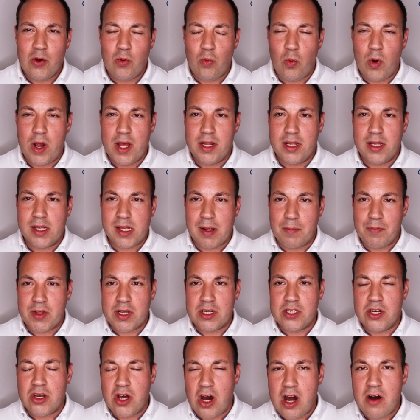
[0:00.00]
when
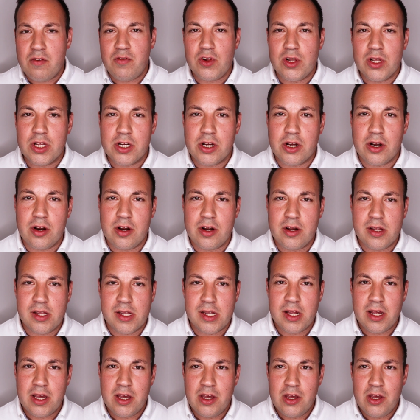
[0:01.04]
something novel
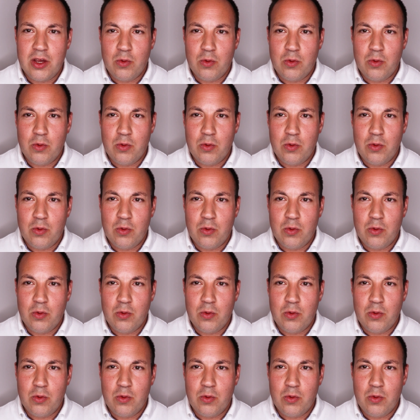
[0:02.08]
occurs,